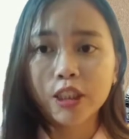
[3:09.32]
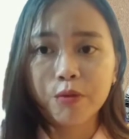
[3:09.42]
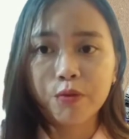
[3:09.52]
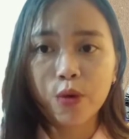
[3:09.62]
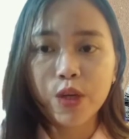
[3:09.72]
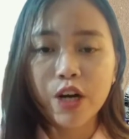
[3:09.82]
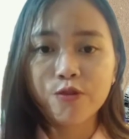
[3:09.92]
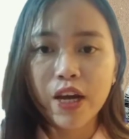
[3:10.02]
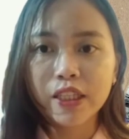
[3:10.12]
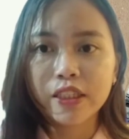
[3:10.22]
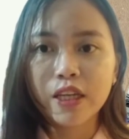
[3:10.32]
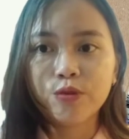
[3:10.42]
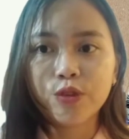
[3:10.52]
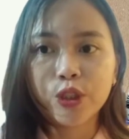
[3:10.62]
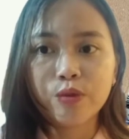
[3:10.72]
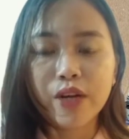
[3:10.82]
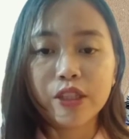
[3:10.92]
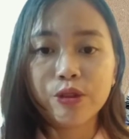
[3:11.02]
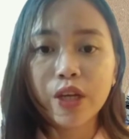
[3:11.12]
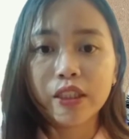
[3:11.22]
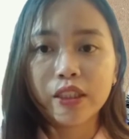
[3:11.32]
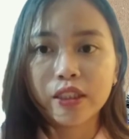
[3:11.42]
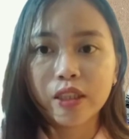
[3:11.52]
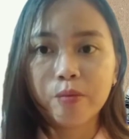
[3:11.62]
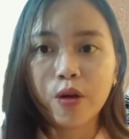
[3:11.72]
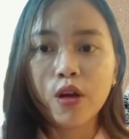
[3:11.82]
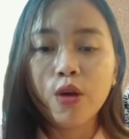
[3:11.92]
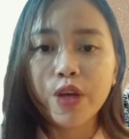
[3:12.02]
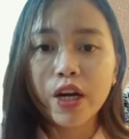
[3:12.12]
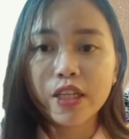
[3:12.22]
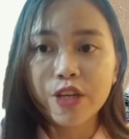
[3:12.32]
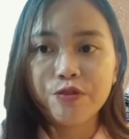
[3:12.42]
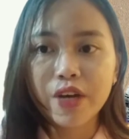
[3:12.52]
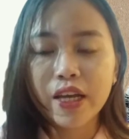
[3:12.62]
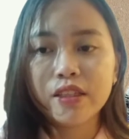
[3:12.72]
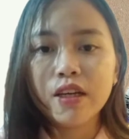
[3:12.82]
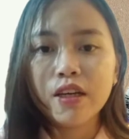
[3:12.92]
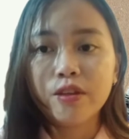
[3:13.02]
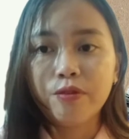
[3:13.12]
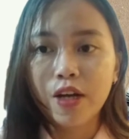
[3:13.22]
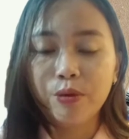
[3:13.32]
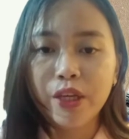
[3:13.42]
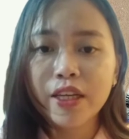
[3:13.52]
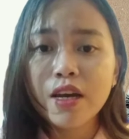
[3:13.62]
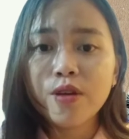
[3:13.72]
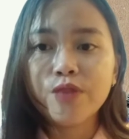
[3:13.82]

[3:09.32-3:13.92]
As before, we are finding the future value. In this example, we are given the following.